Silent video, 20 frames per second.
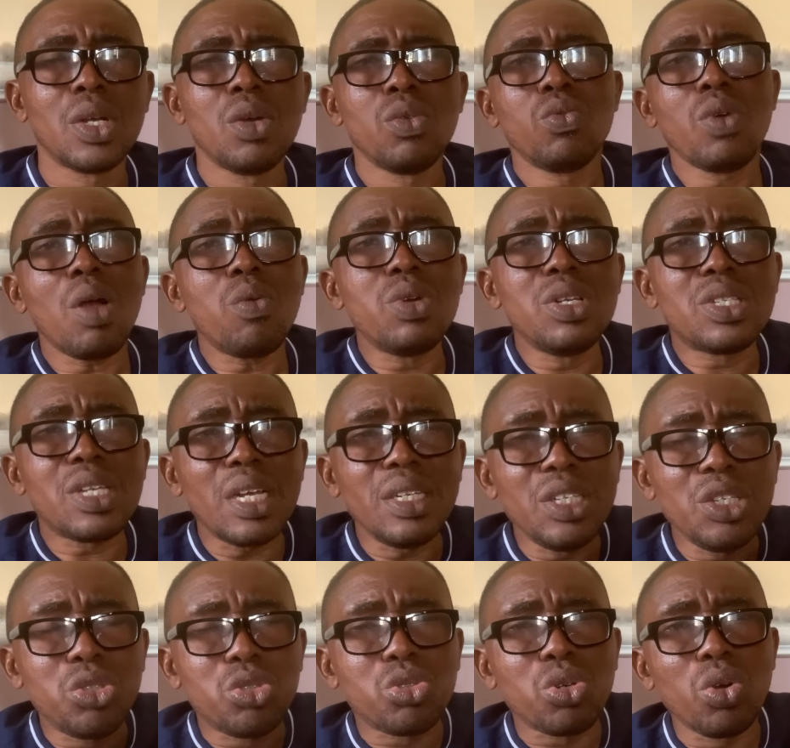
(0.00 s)
When we say
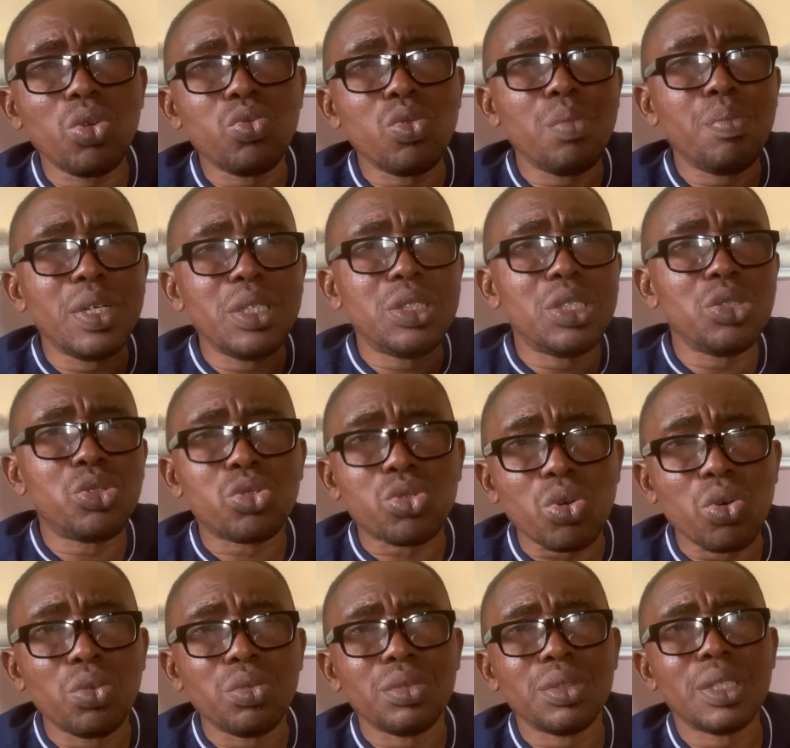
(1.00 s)
the throne will be
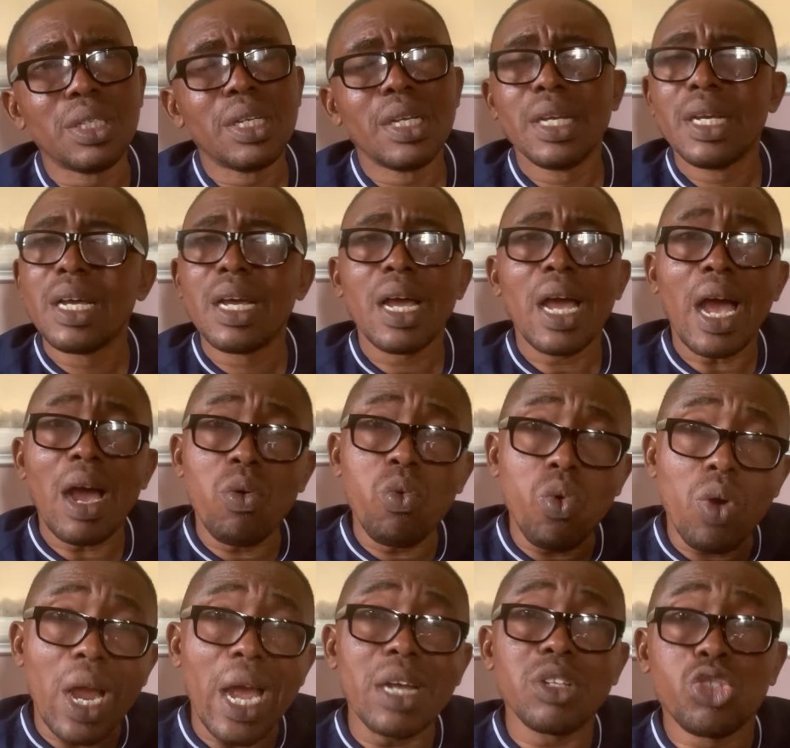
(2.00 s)
dethroned,
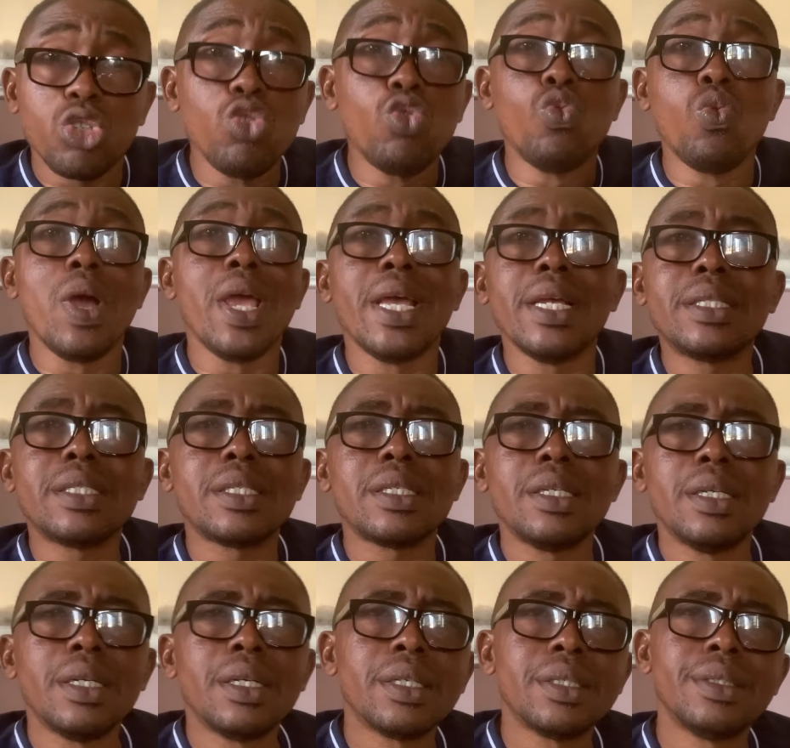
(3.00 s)
can't you wait?
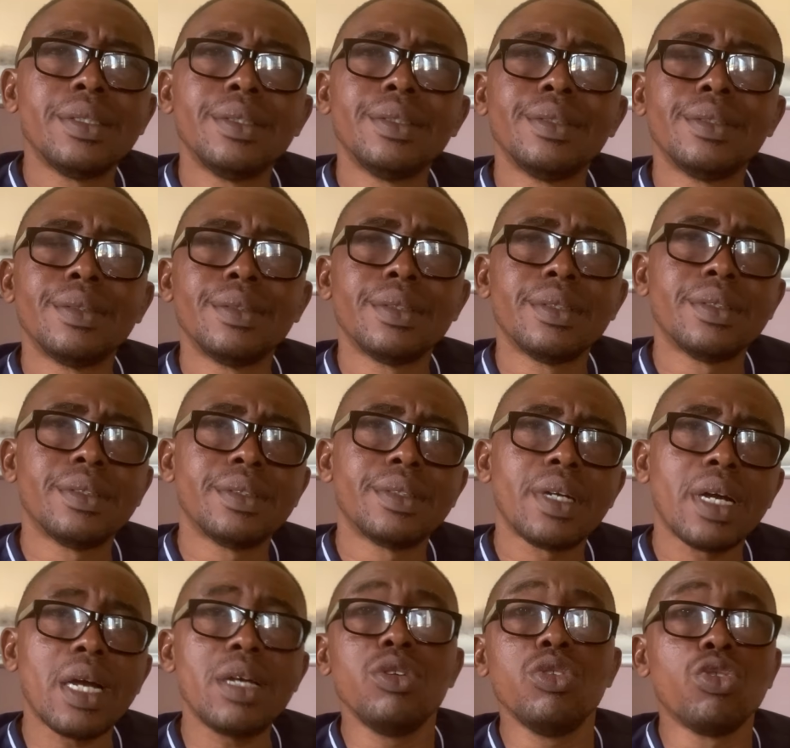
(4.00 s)

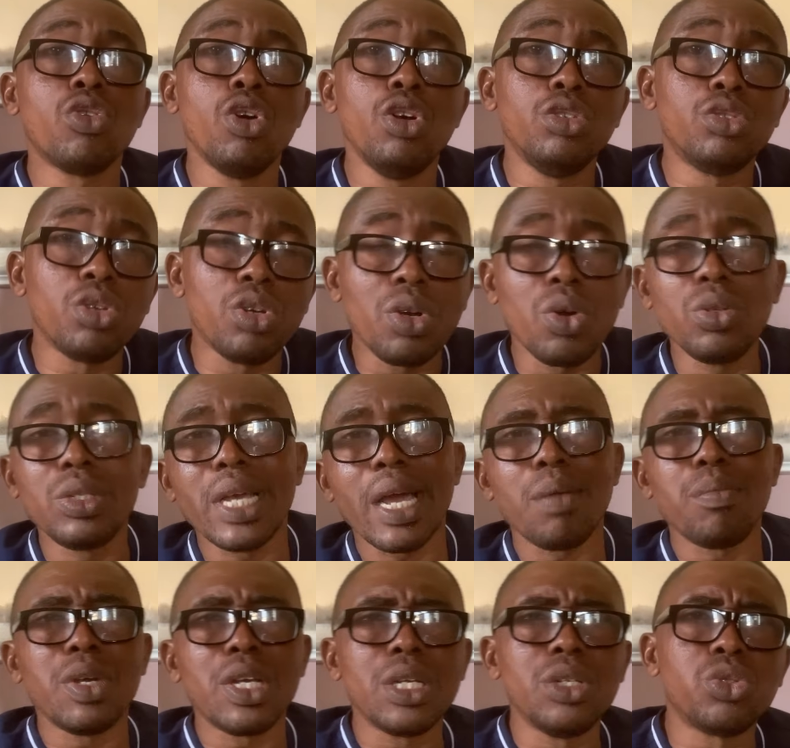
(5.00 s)
Are you going to go there
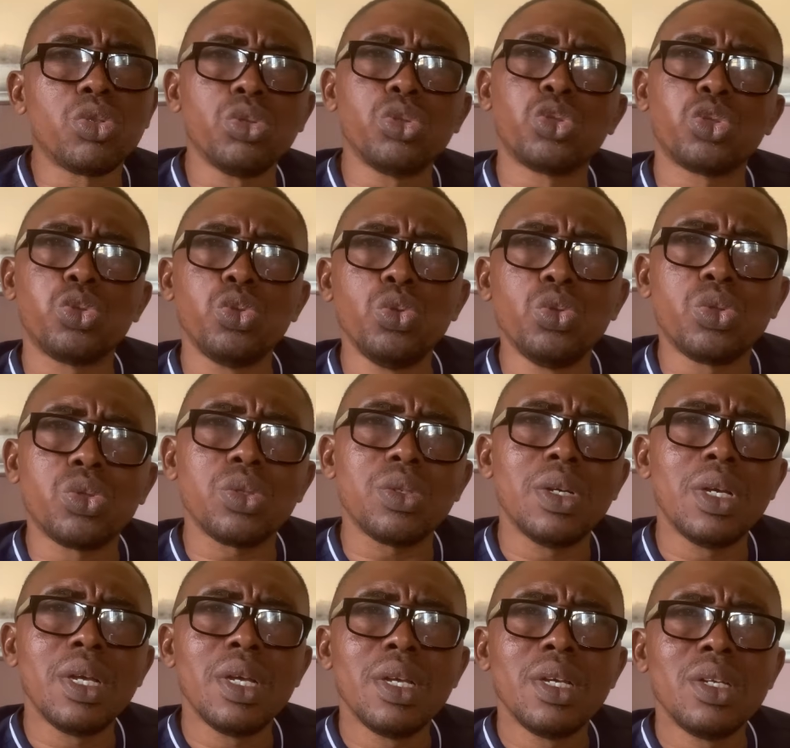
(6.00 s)
and begin to shoot?
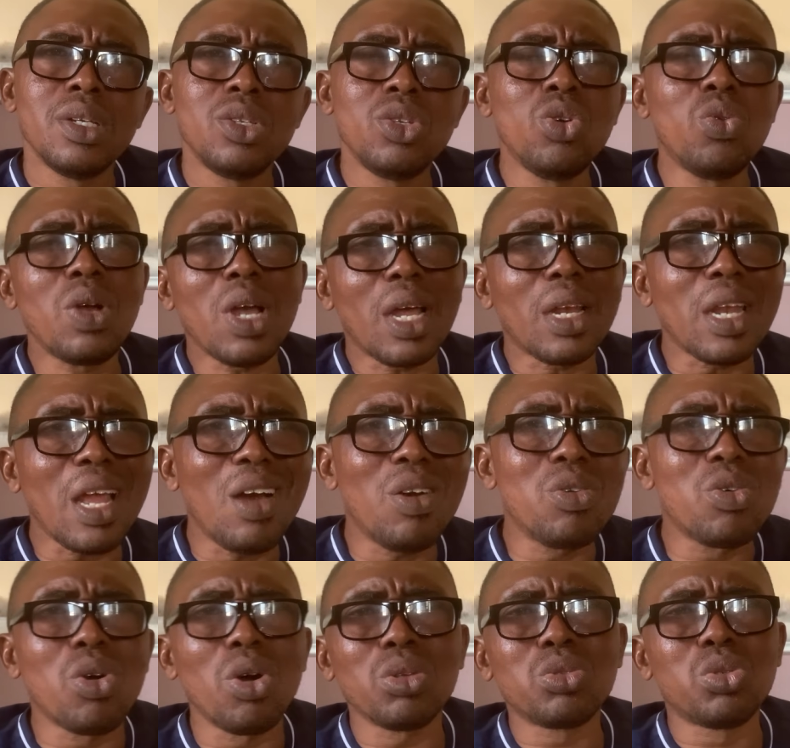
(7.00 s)
You will allow
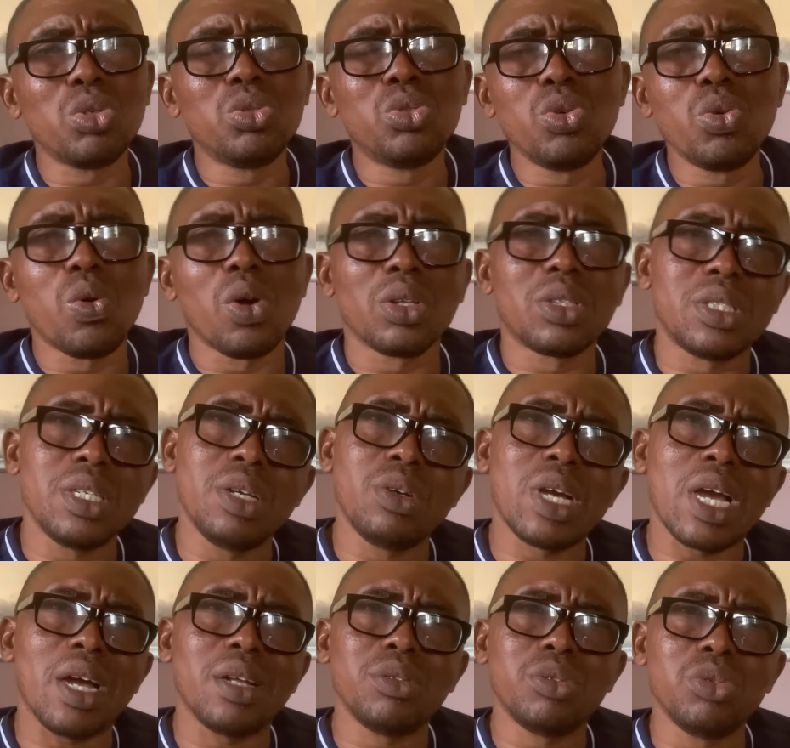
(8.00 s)
God to do what he
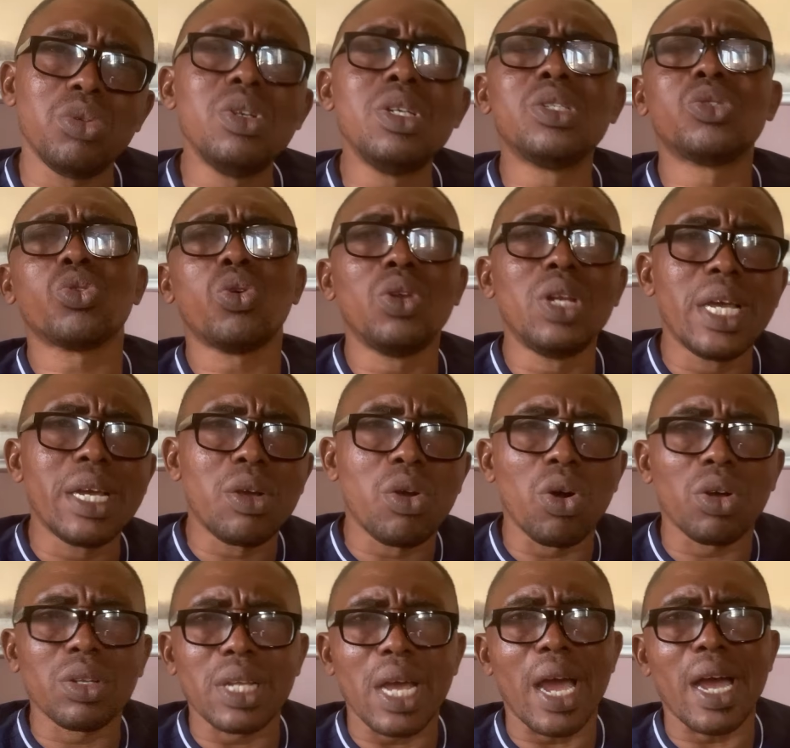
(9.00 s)
can do. It's only
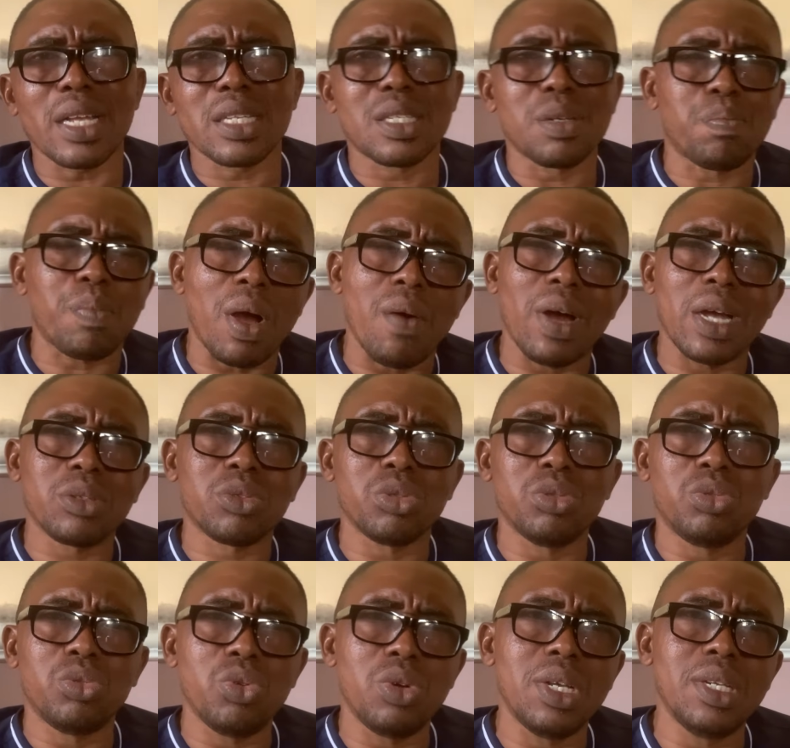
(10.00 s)
God that has the power to
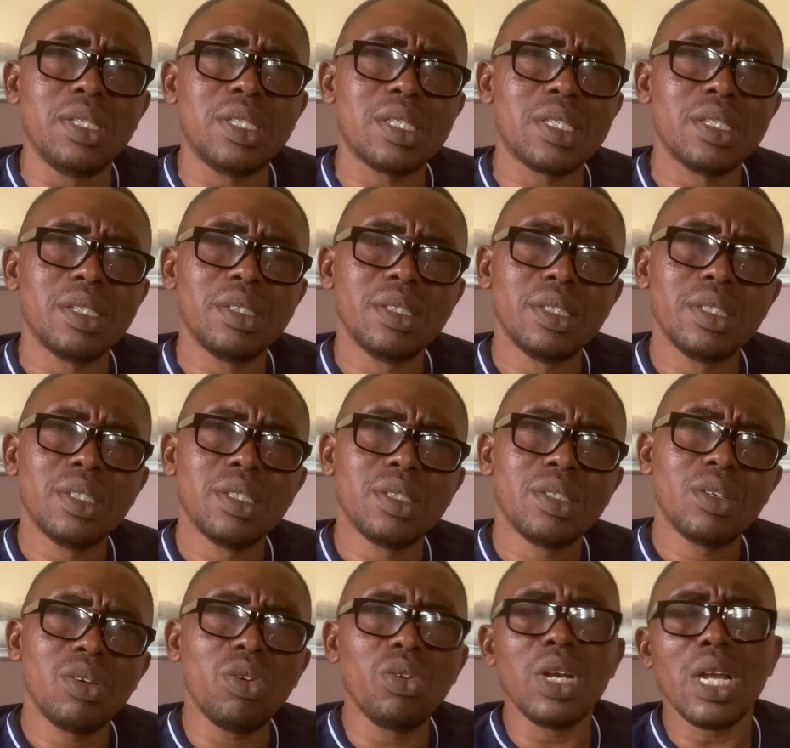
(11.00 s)
do it.
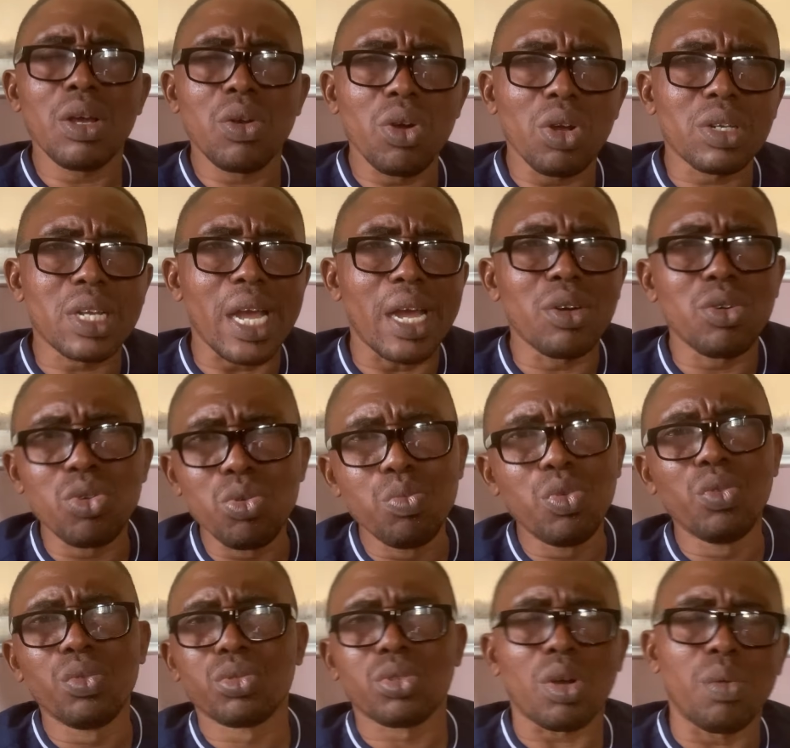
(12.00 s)
Only God can
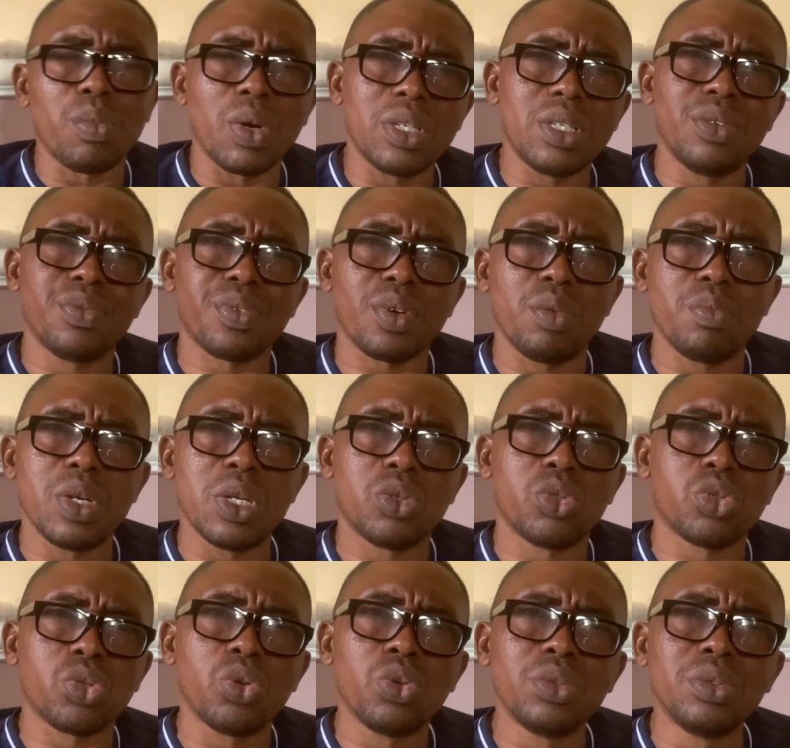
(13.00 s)
remove somebody from a
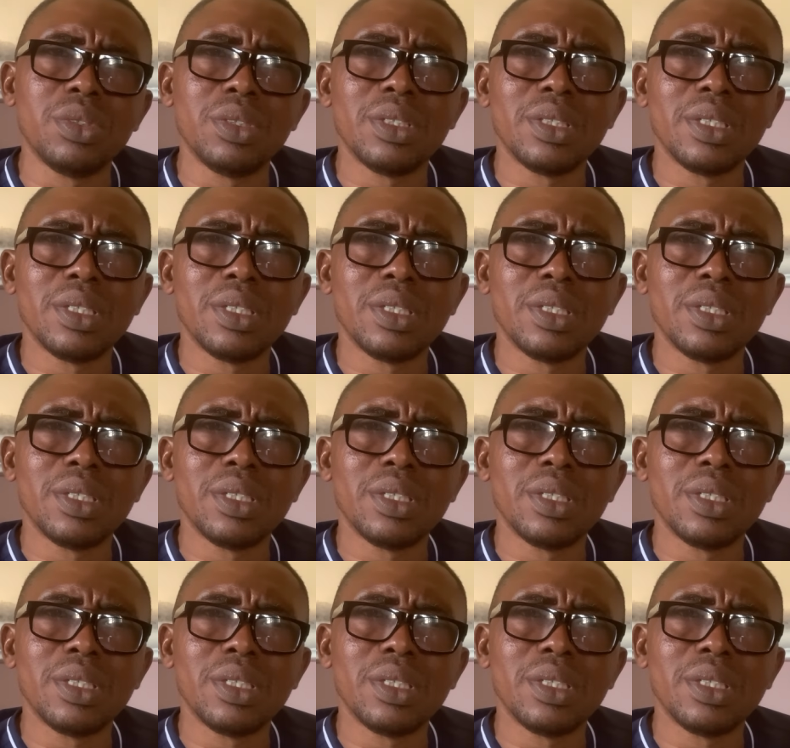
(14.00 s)
throne.